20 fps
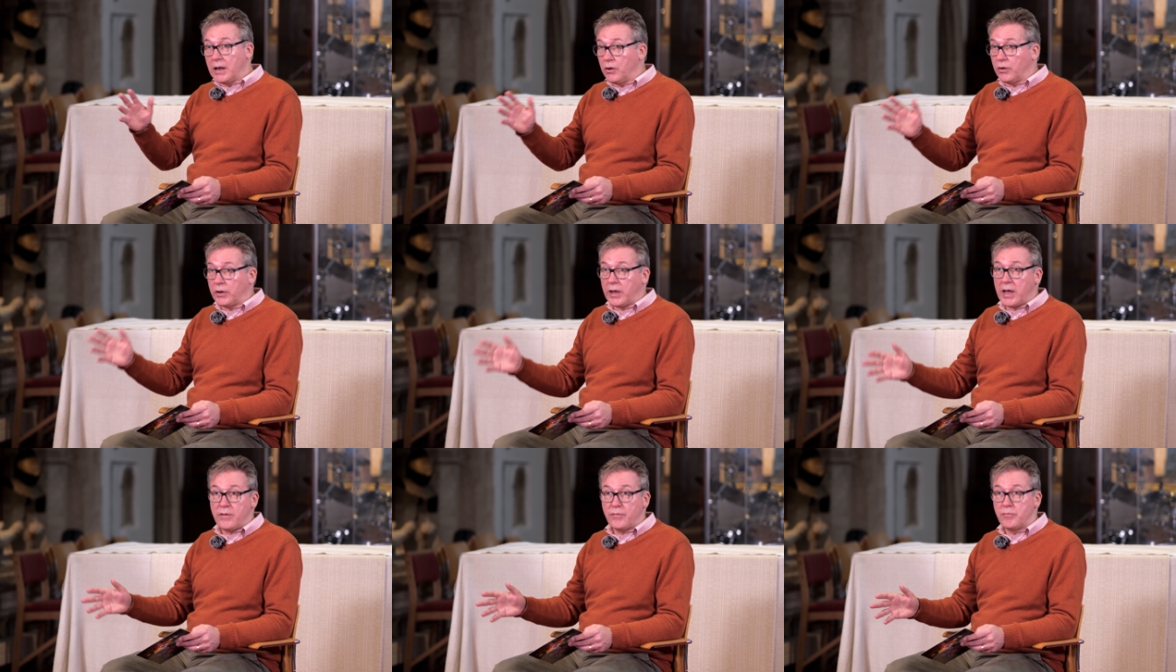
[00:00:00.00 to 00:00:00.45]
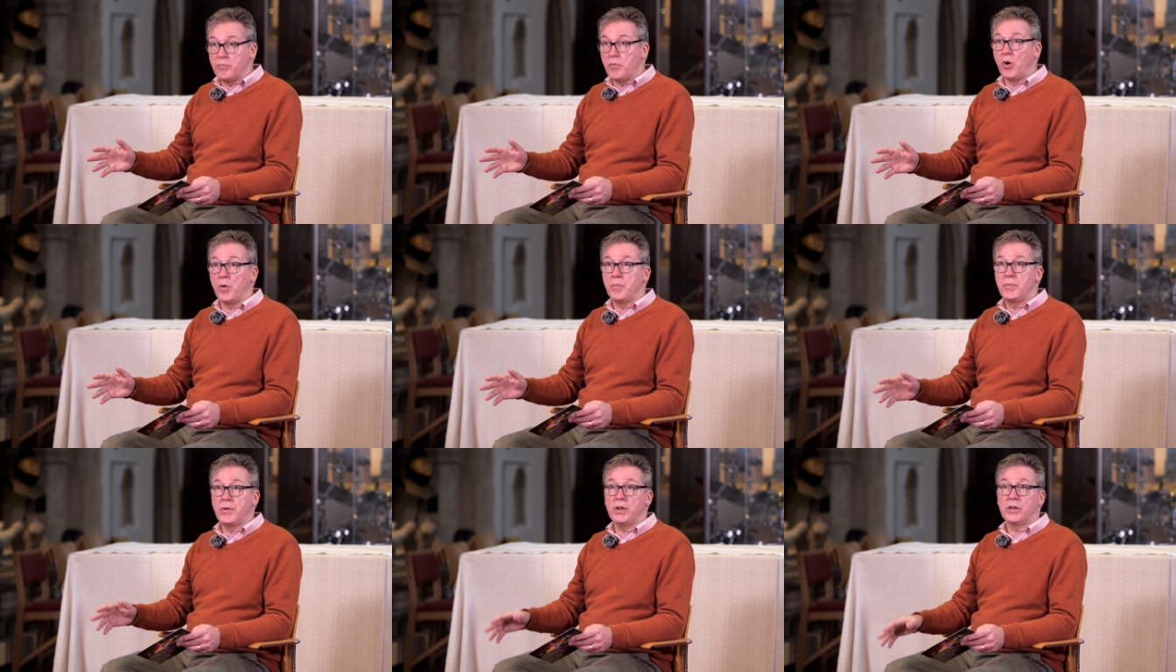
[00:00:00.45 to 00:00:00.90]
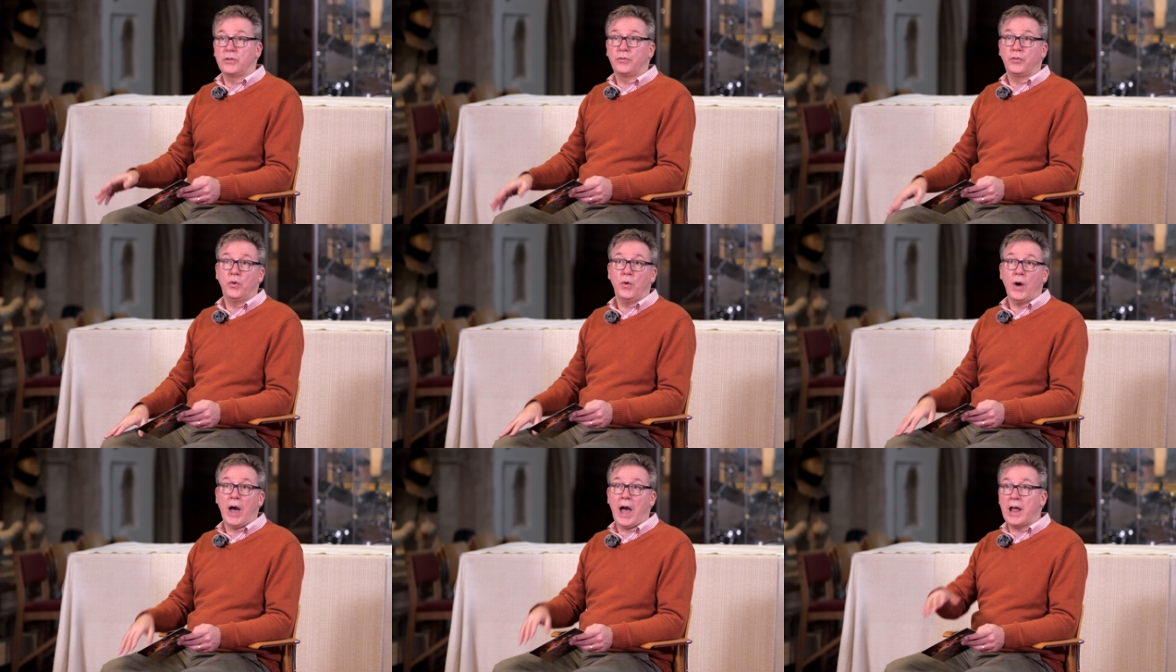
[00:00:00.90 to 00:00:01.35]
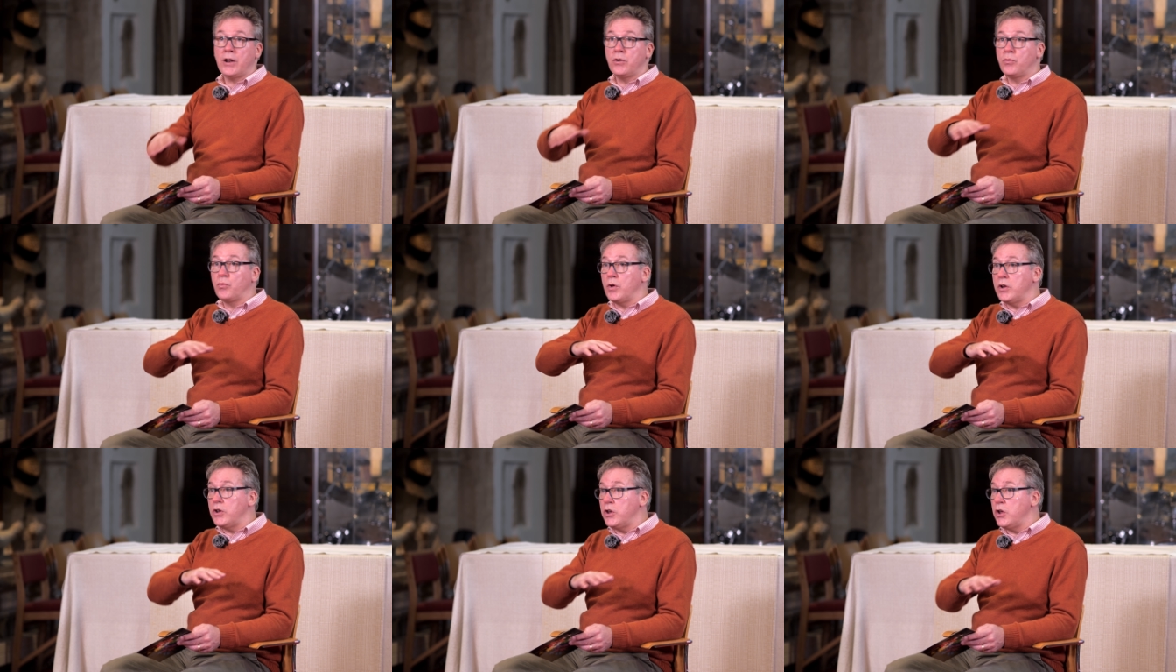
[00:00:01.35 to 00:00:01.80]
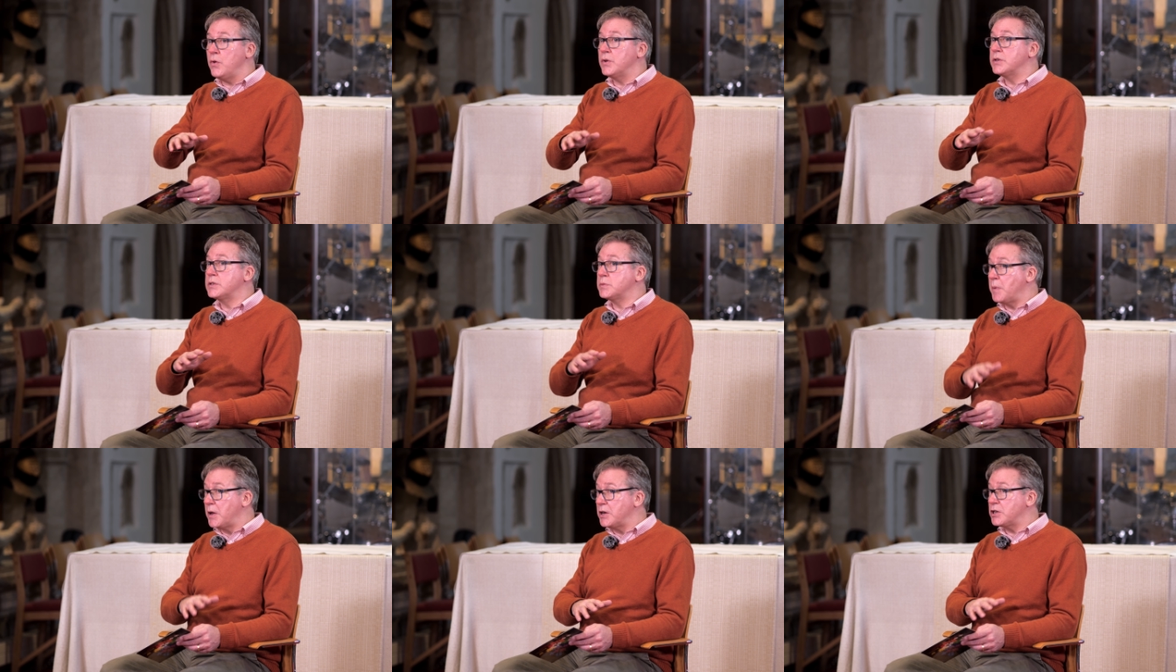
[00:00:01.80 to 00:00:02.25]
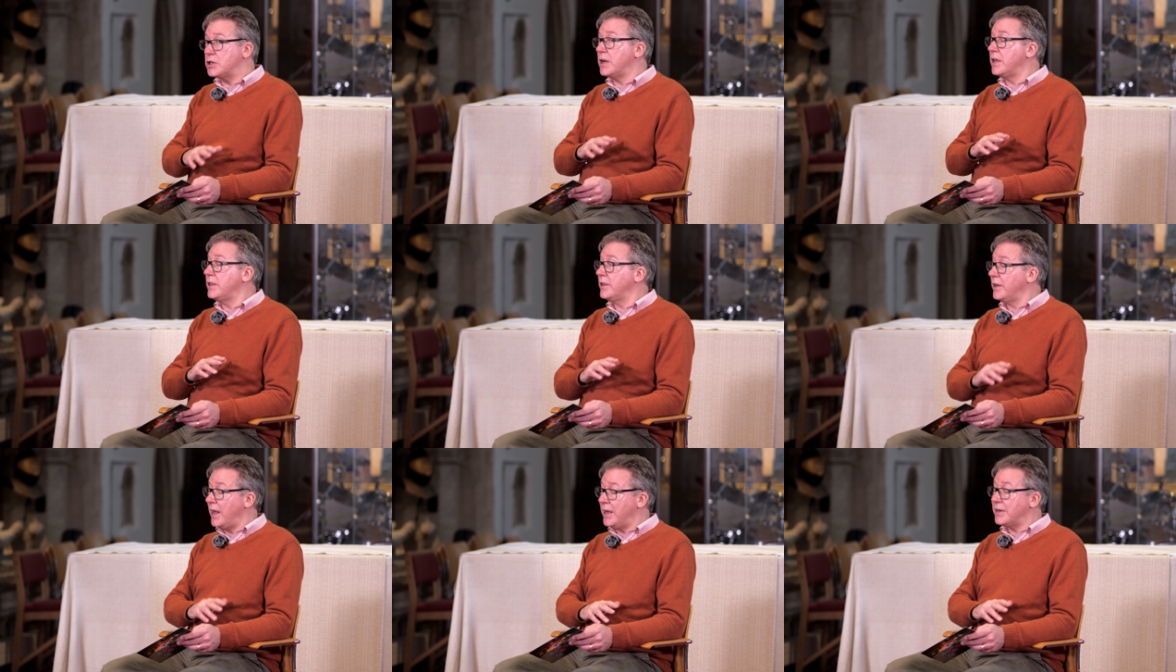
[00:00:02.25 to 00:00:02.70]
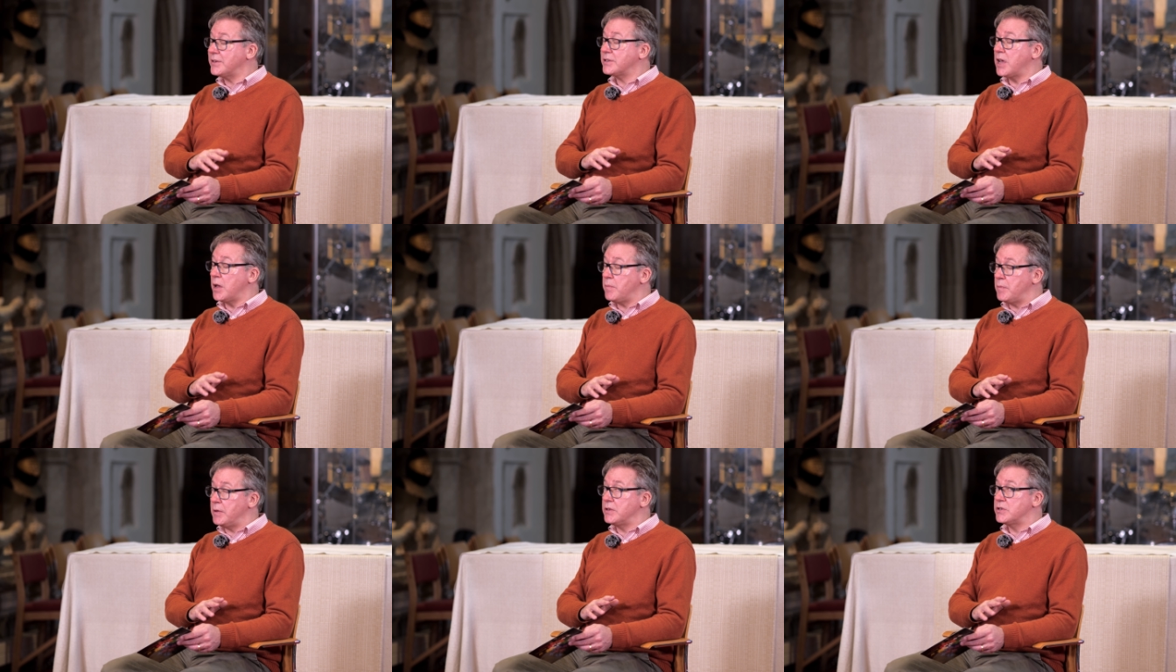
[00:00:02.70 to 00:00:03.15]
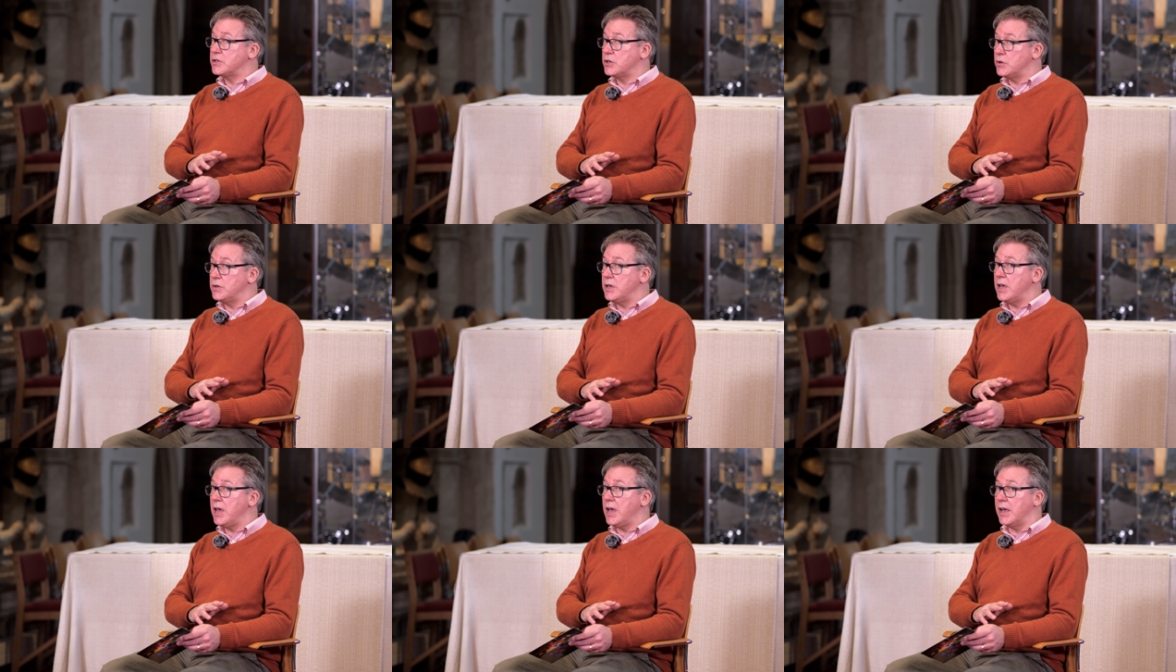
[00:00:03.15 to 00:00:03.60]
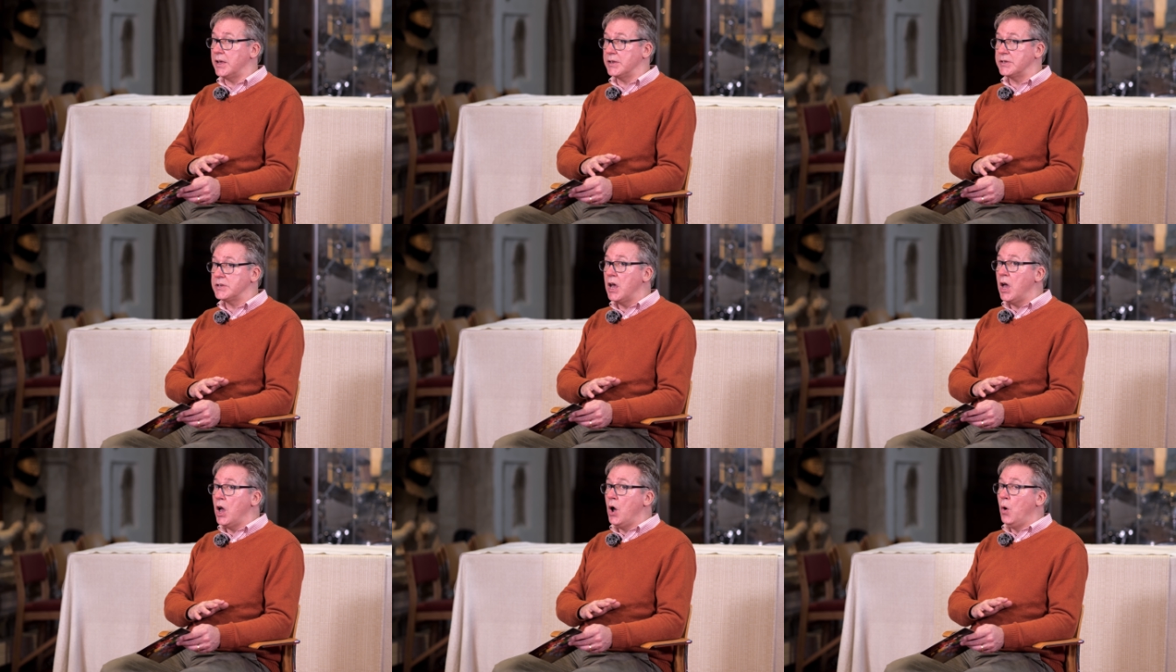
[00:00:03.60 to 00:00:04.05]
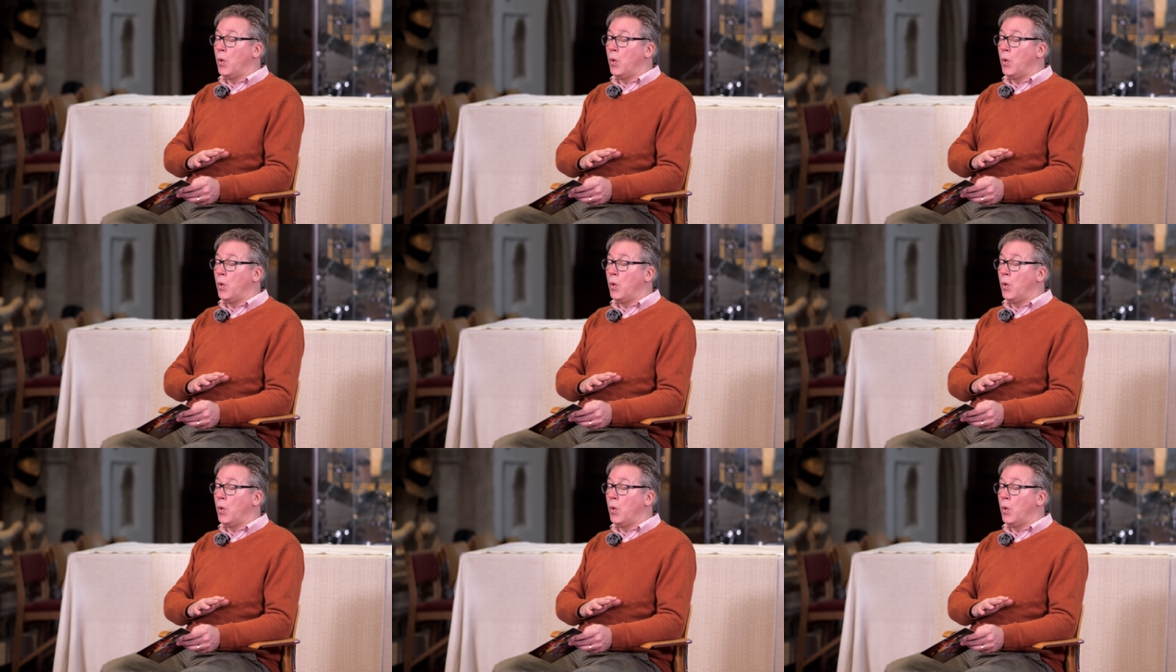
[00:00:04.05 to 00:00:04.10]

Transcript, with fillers: it look even more beautiful, and renew, especially in the next coming two years.